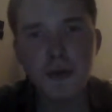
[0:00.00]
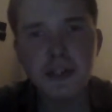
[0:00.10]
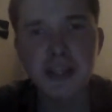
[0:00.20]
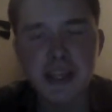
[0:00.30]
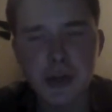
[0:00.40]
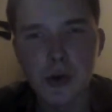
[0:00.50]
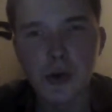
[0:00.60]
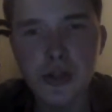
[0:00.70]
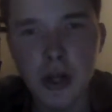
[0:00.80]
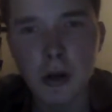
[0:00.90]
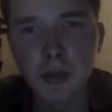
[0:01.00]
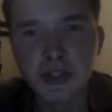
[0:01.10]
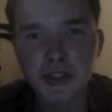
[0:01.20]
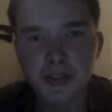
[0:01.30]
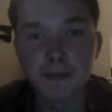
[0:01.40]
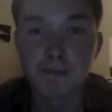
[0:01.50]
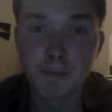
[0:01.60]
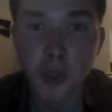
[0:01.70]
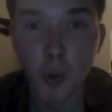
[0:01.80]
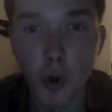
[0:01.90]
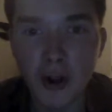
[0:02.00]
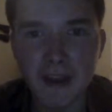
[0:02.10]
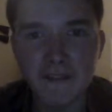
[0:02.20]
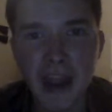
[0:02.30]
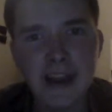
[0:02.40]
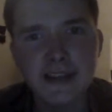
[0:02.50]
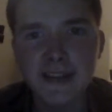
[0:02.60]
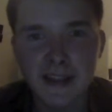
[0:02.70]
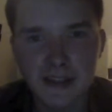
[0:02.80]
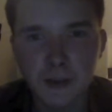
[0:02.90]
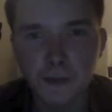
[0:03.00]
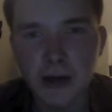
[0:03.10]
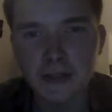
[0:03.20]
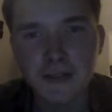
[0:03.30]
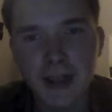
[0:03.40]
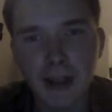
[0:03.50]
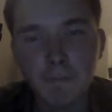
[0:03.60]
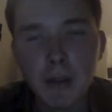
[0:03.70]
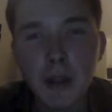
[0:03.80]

into the years, into the war in Afghanistan that's still fought today,